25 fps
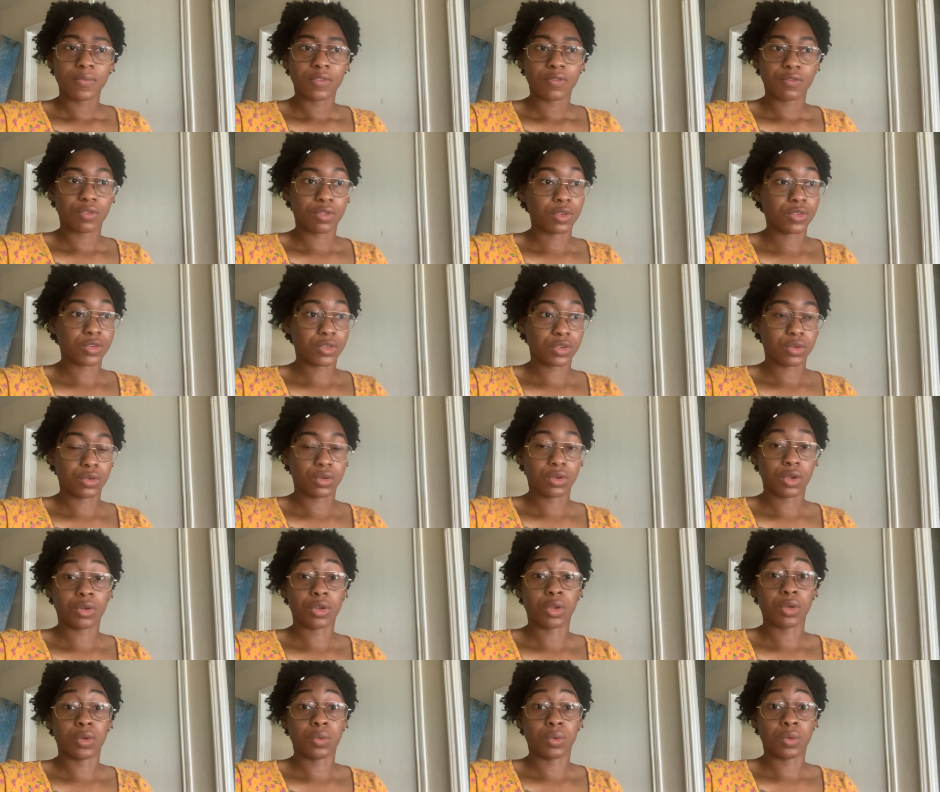For those of you who
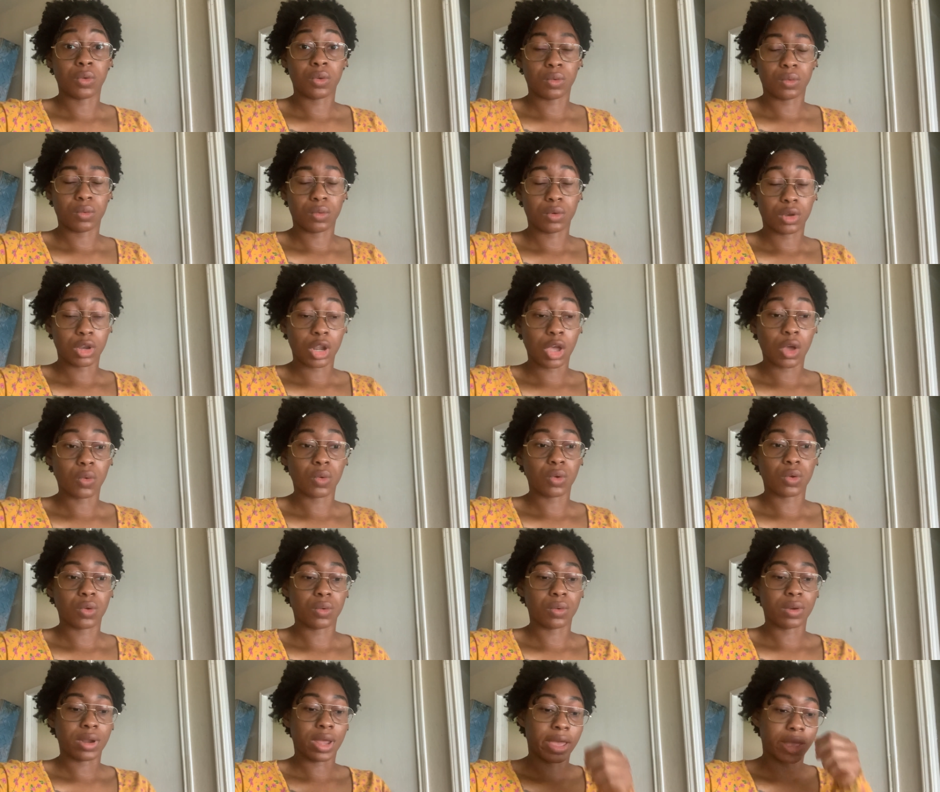don't know who, know
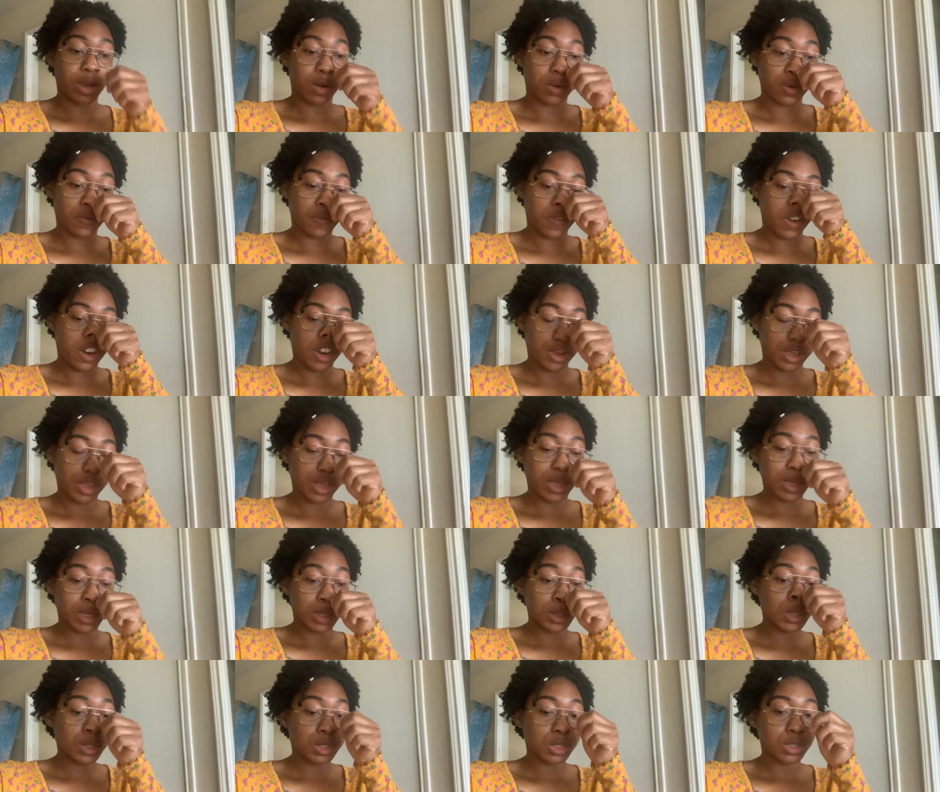who Naya Rivera
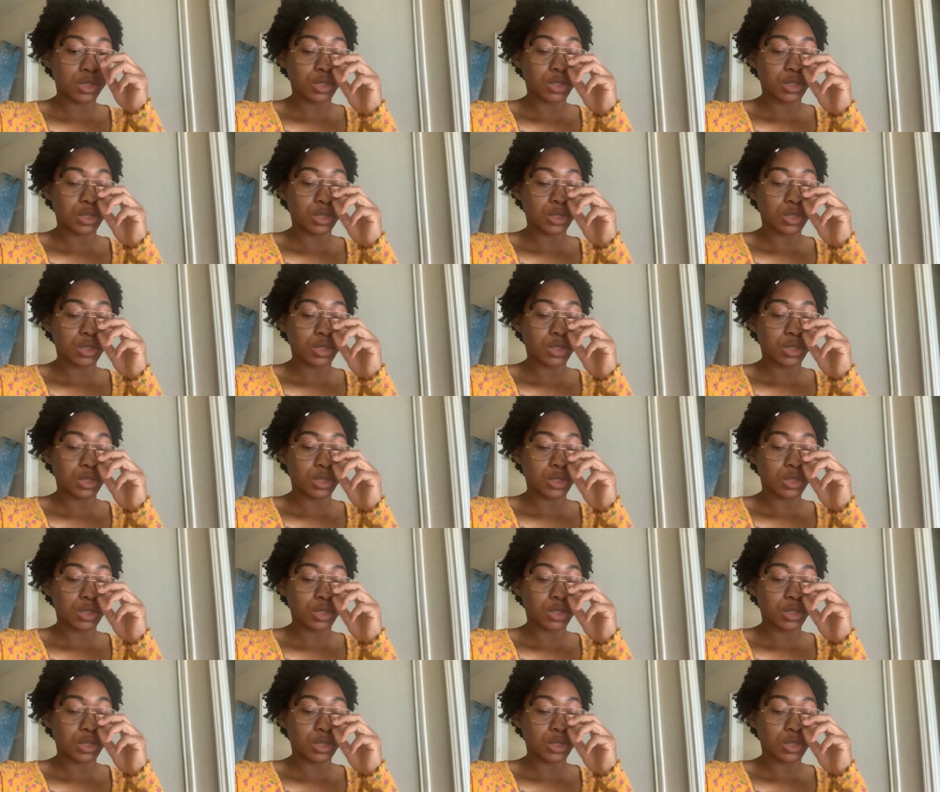is,